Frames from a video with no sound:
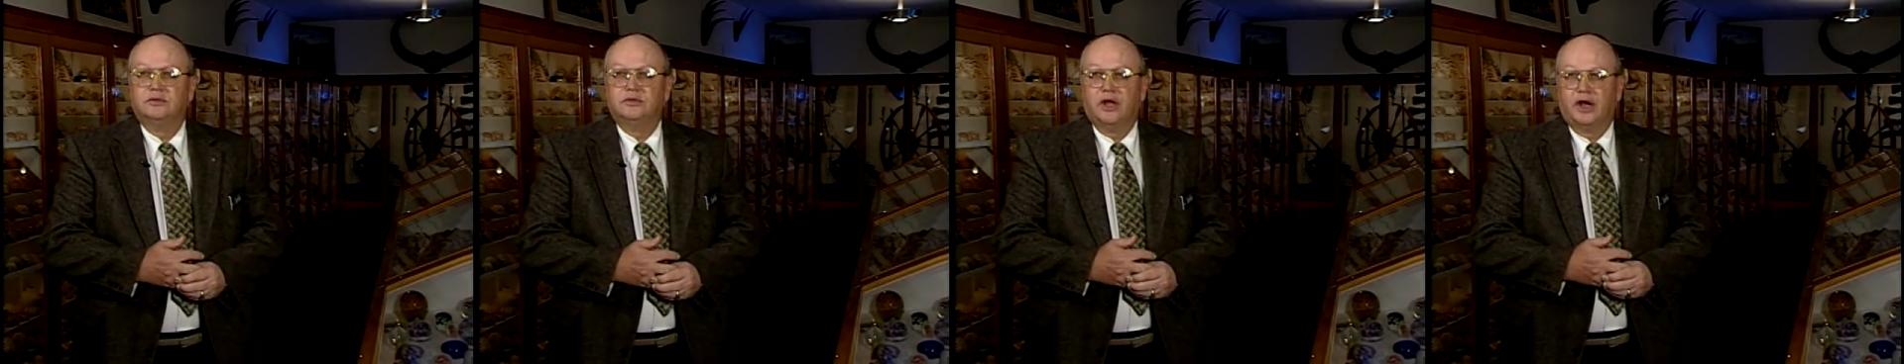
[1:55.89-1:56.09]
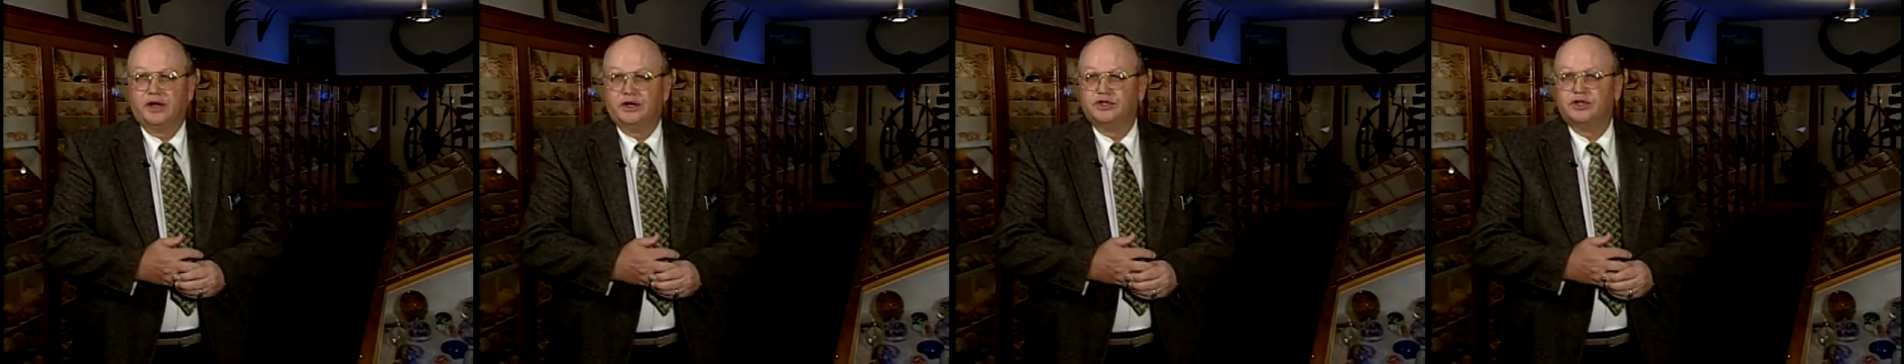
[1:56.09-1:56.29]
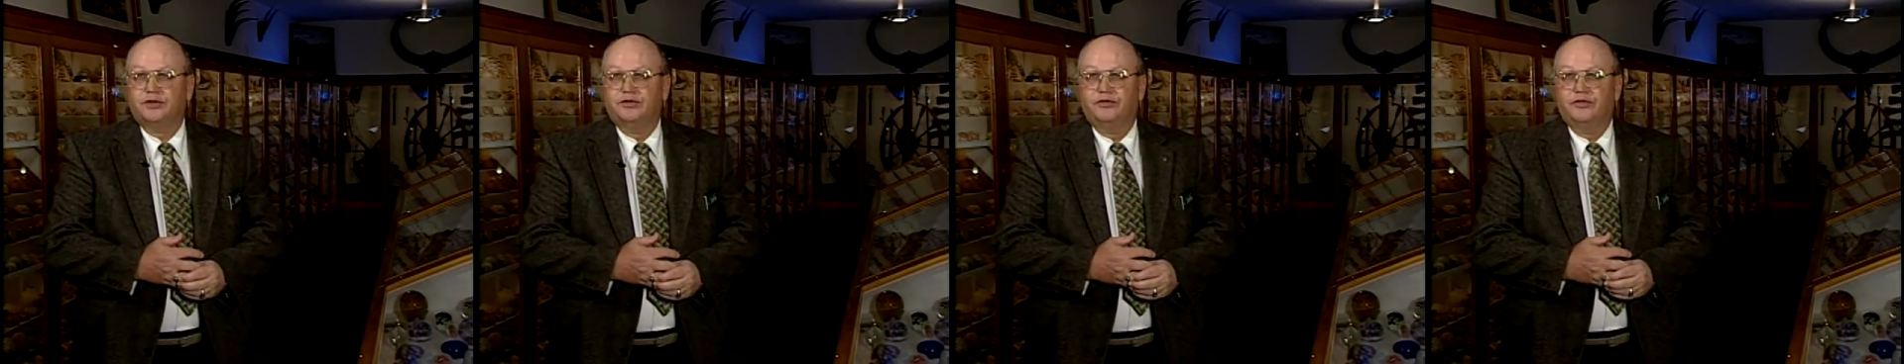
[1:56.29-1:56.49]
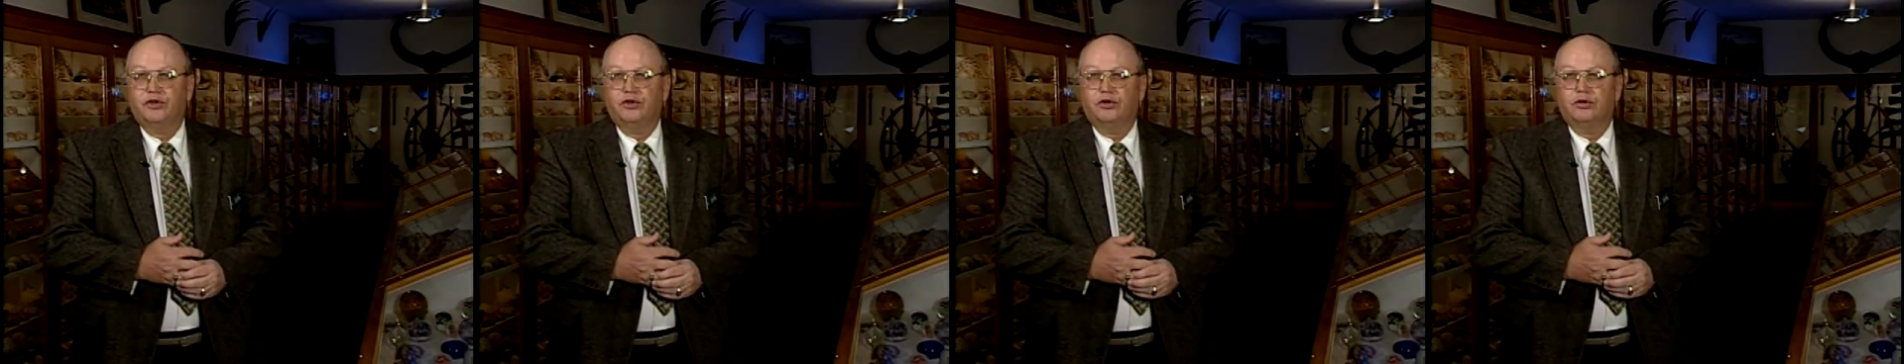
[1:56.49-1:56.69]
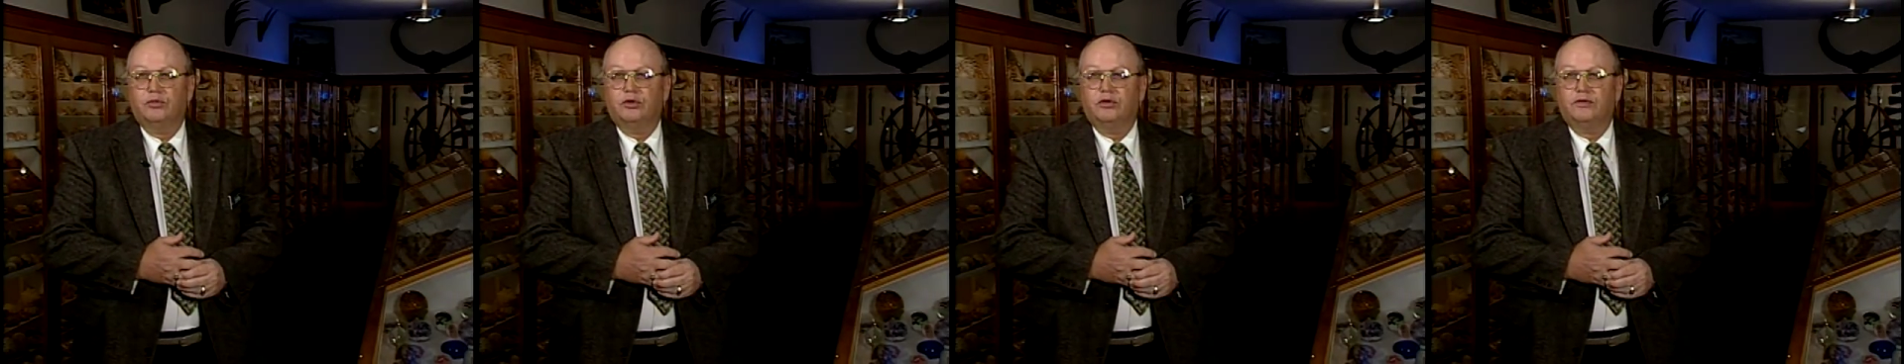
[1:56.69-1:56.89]
nice and
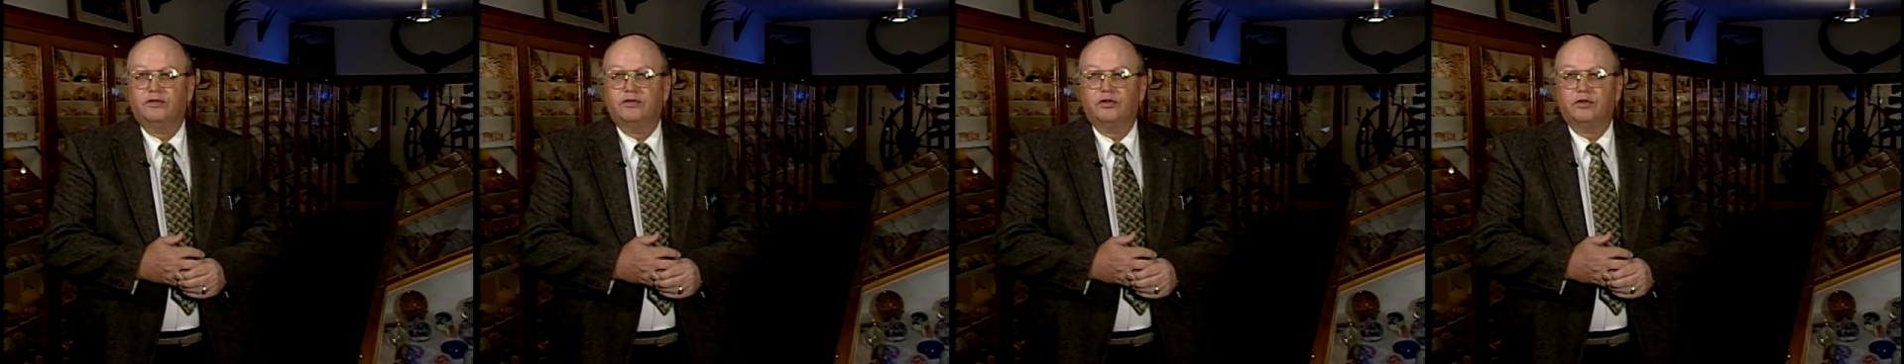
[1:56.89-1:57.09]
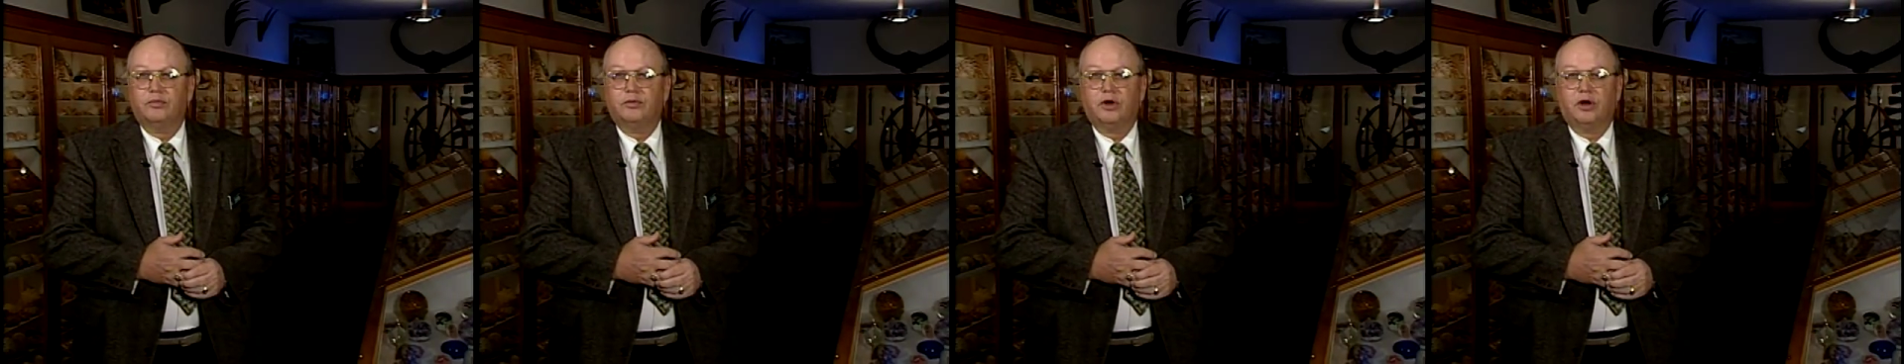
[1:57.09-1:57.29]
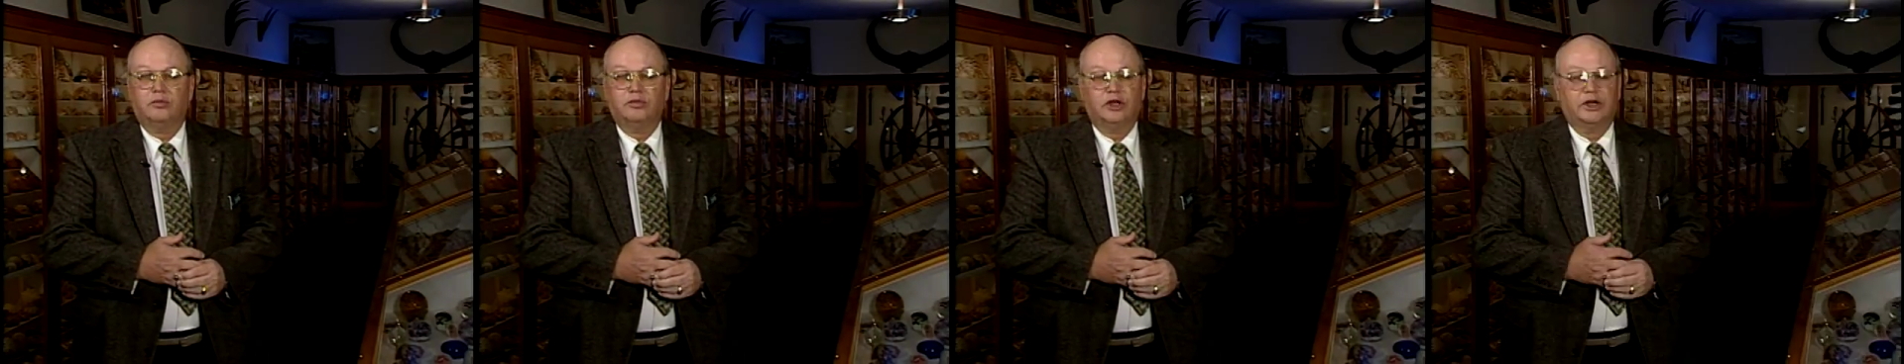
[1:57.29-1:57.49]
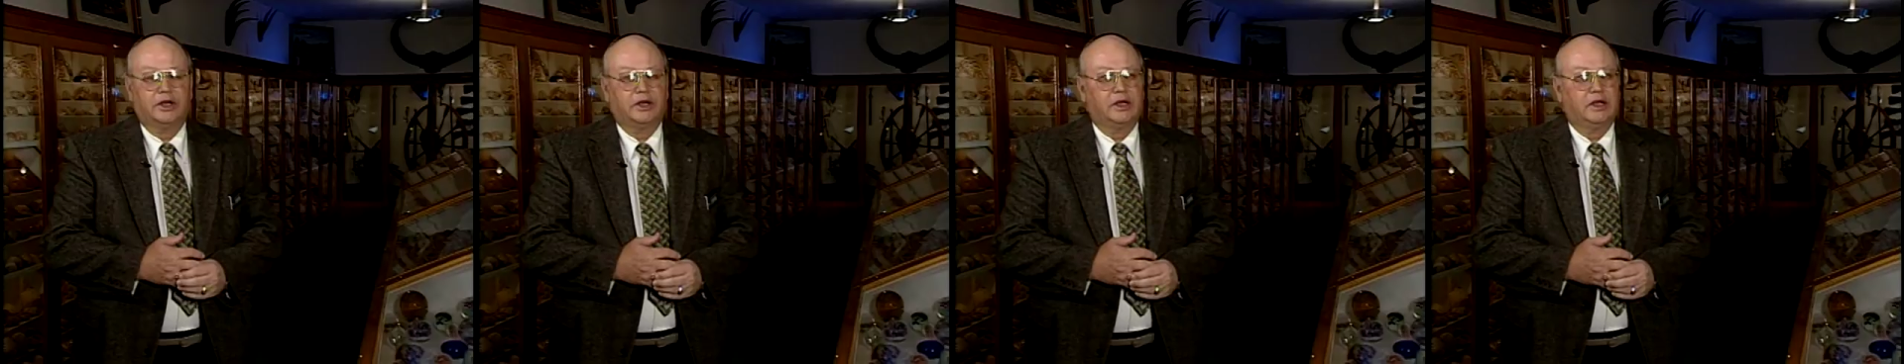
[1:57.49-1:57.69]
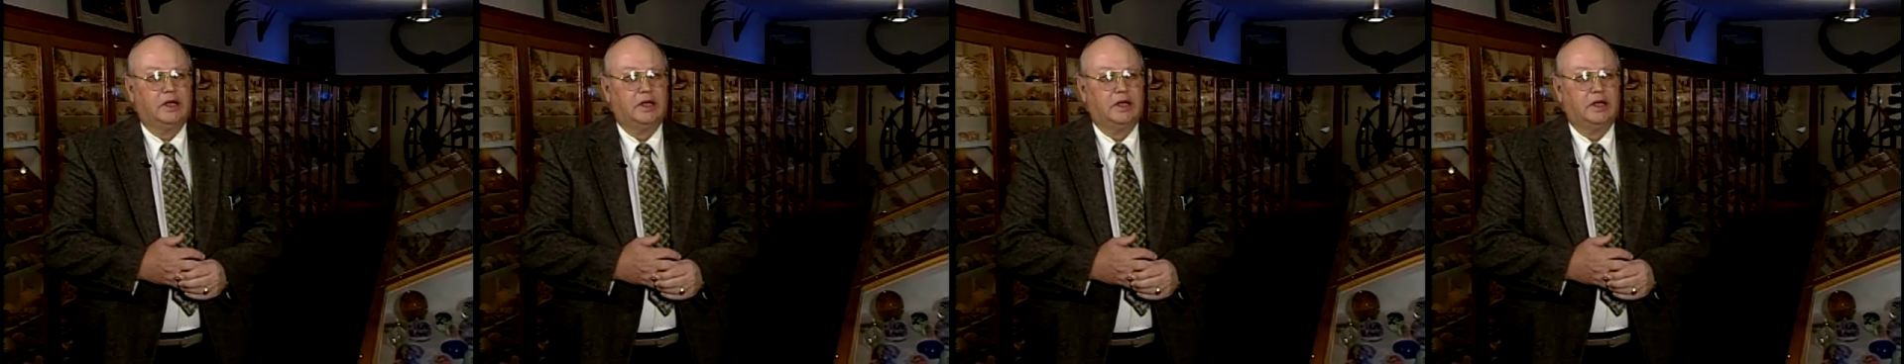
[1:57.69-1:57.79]
viewable for the public.